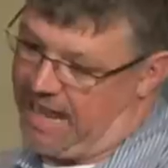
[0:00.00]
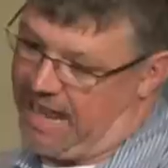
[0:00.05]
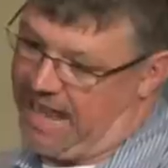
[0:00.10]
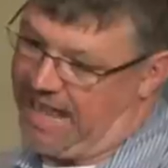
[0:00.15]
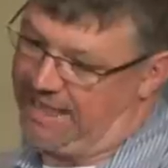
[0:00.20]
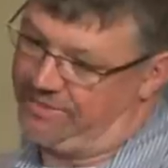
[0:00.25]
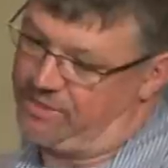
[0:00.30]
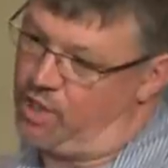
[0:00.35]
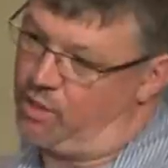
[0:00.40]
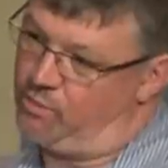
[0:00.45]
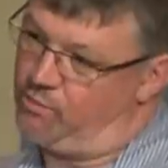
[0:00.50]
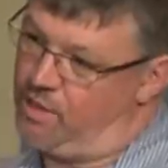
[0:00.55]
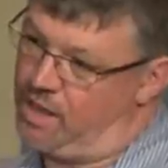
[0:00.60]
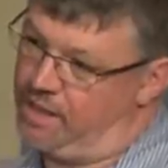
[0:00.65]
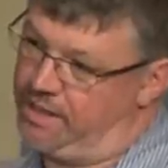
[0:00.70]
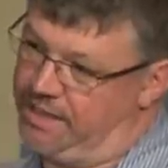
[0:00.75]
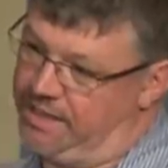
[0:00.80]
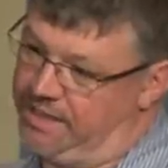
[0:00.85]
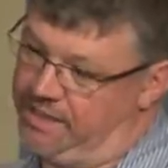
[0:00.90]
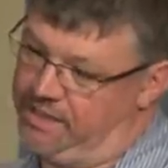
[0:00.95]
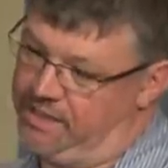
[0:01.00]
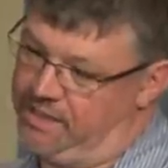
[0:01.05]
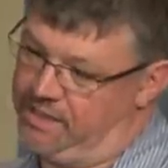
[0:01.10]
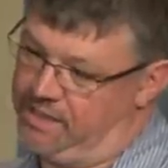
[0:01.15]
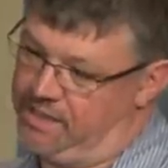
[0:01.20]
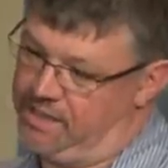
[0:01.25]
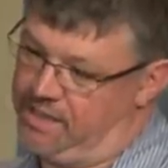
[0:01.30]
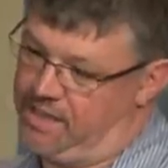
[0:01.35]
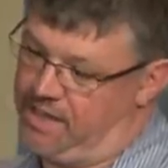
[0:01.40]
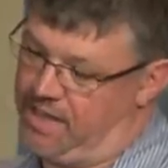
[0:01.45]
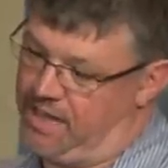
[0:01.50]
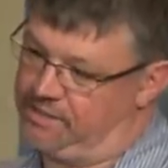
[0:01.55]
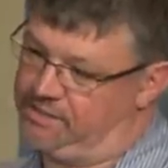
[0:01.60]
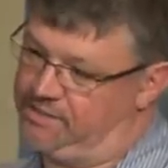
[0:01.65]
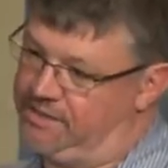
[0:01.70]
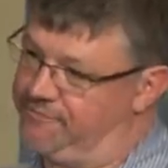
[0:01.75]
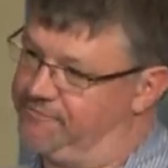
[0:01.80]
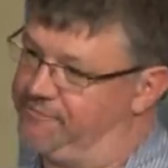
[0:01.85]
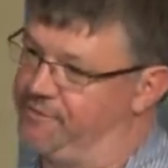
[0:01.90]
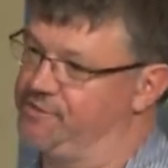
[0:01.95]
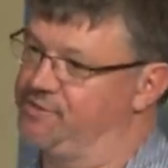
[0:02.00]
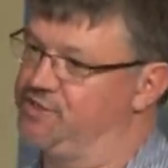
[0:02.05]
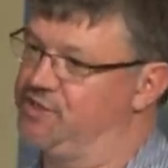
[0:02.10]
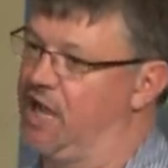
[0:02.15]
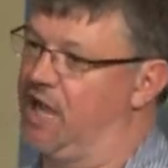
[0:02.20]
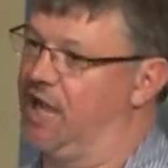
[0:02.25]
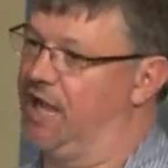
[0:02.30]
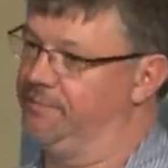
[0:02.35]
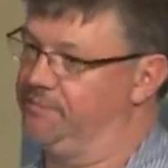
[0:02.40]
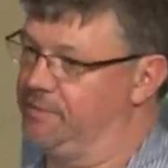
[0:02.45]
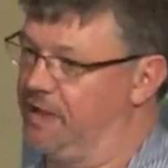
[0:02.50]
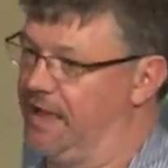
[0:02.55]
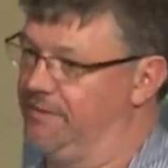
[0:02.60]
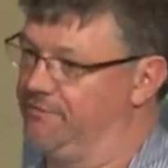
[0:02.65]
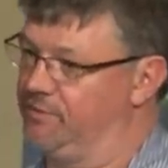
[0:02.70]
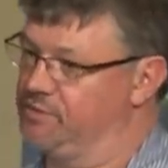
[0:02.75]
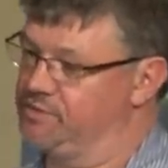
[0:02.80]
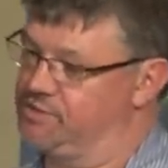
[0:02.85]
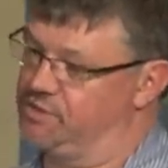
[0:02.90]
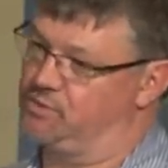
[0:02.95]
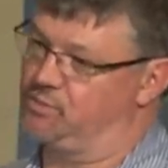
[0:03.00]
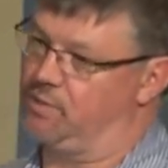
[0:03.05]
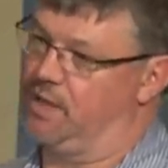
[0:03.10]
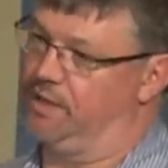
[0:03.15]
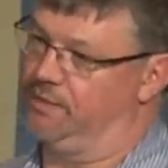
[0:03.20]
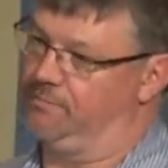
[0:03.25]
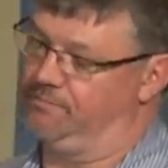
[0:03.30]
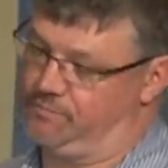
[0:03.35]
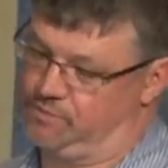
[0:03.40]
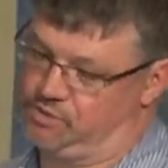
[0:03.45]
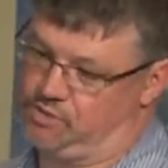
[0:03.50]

and they're running at different timed levels as well.